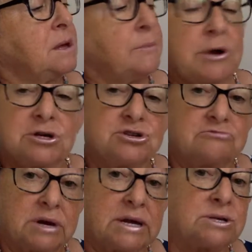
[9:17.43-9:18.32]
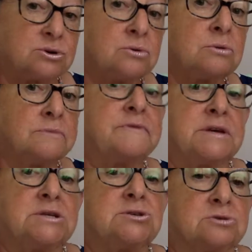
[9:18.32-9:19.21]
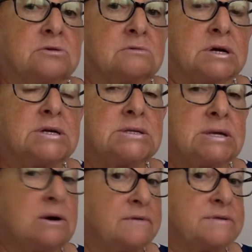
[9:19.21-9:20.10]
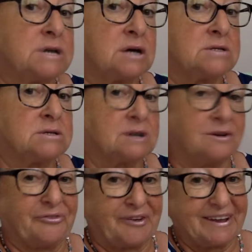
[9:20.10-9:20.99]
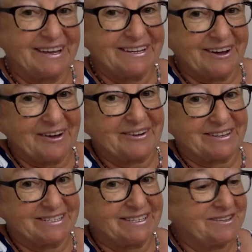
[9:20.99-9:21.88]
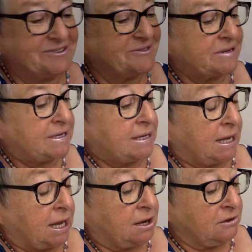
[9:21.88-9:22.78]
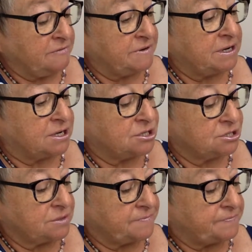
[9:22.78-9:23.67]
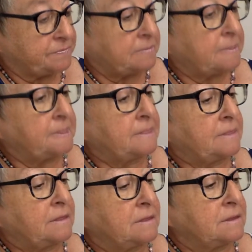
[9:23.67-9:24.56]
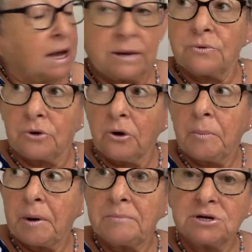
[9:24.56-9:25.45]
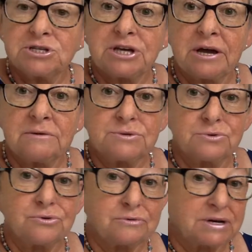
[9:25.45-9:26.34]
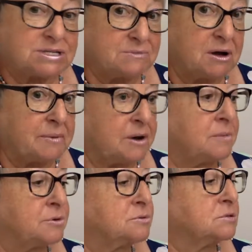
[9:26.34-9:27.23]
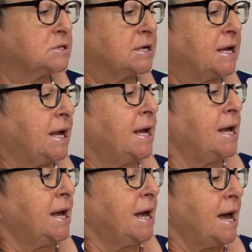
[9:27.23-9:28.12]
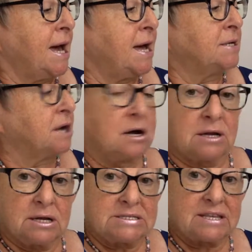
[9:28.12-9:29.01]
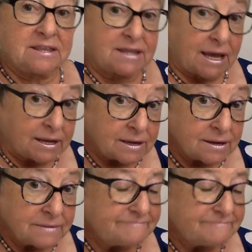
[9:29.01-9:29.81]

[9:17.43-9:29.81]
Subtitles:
But I shall read all of these stories. Now I've started, I'll continue, and I'll finish. And it will go up on my shelves with all the rest of my Bibles. And I'd like to thank